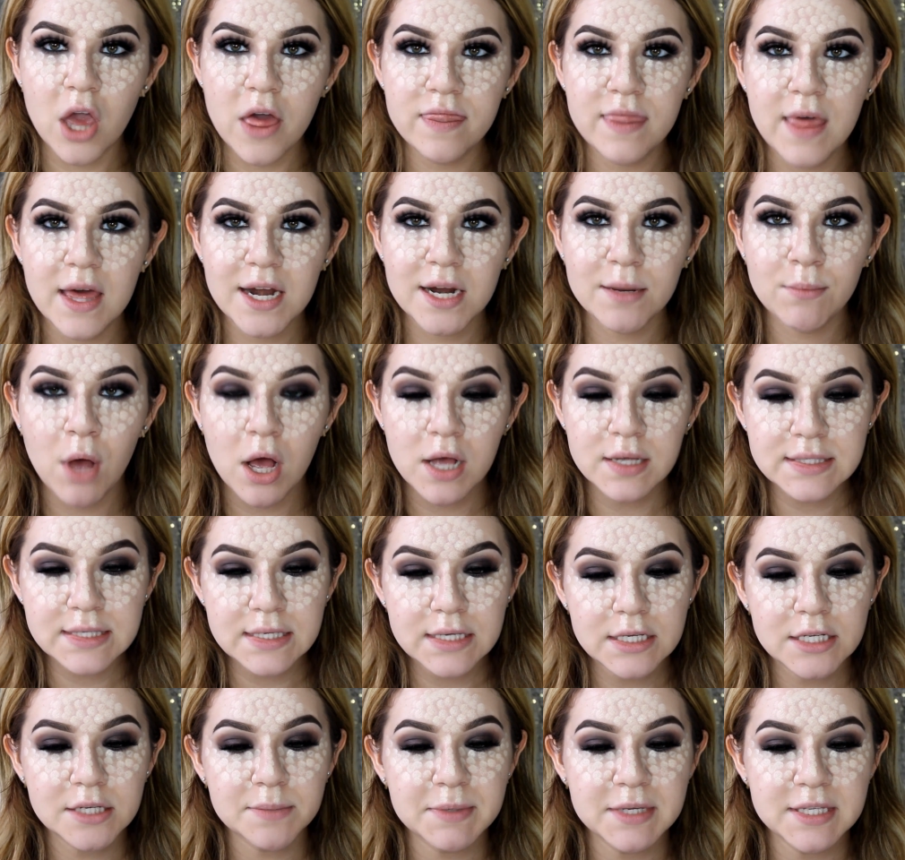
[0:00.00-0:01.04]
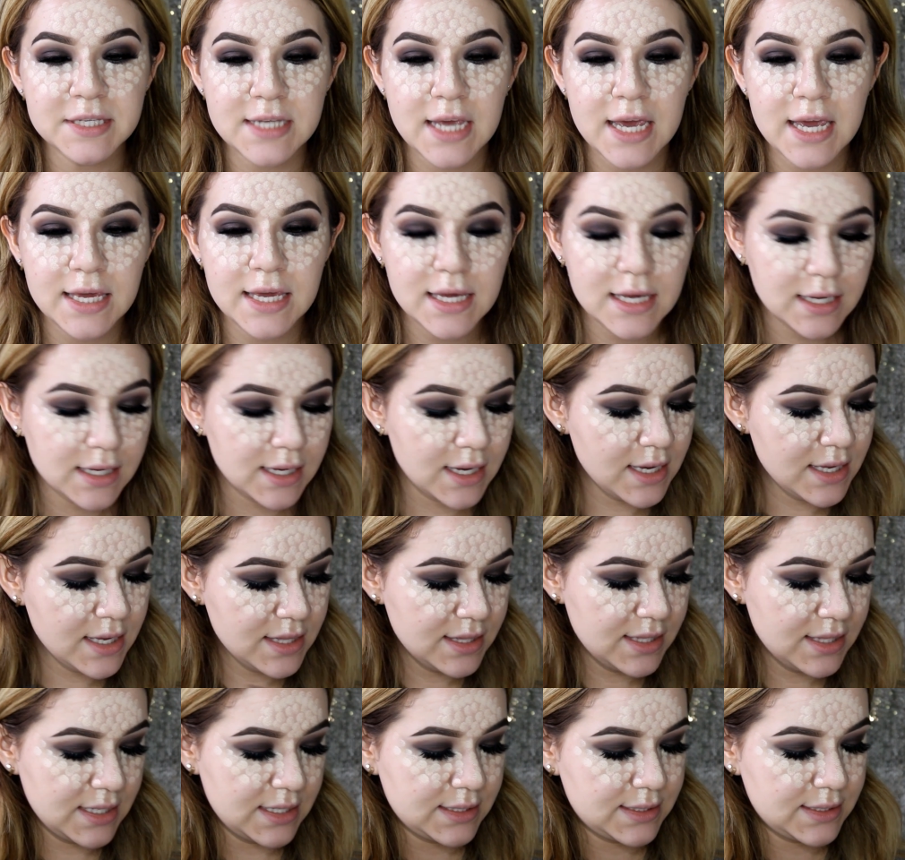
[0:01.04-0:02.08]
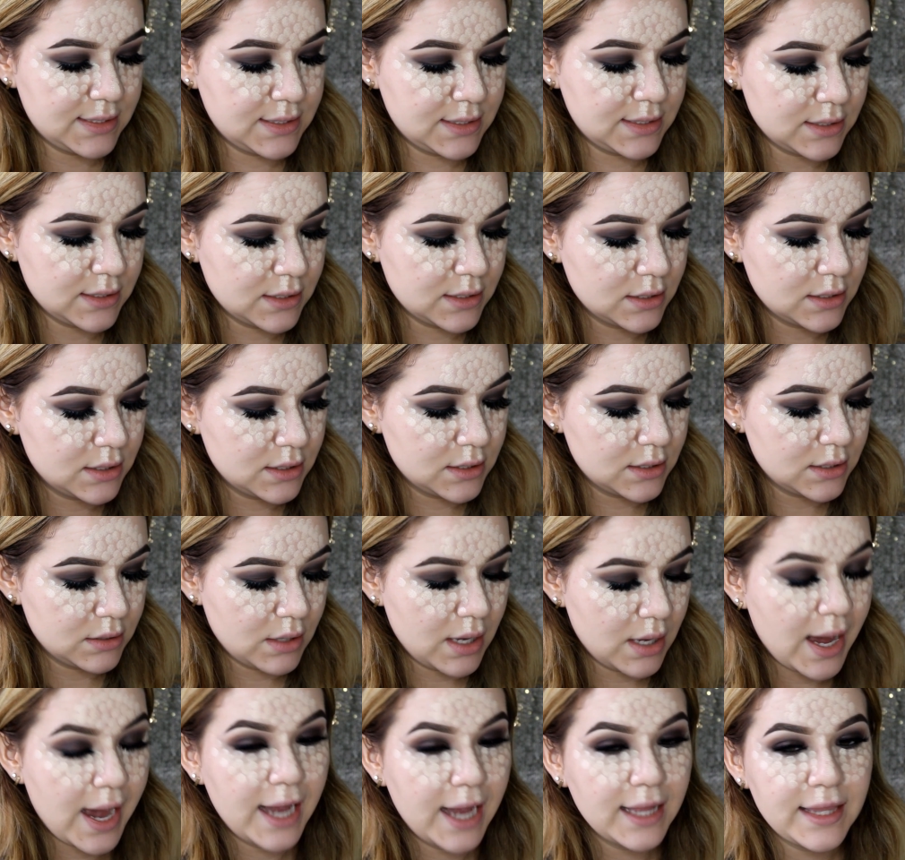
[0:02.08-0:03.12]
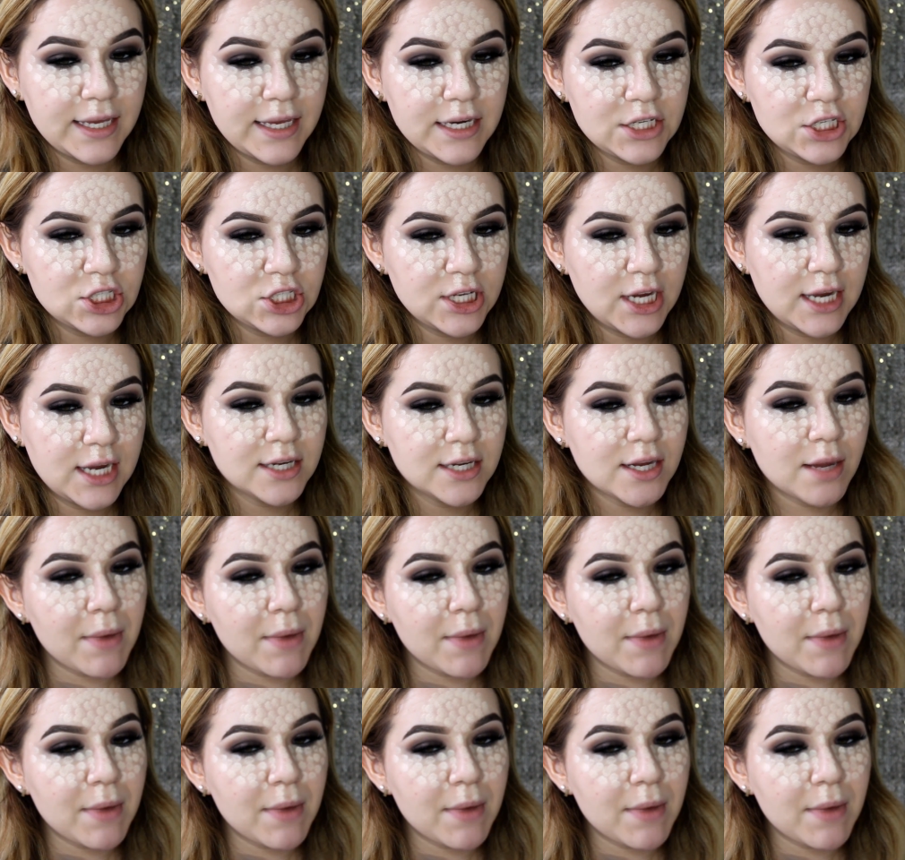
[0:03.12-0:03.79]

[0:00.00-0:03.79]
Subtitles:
then I'm also going to be taking this highlighted shade.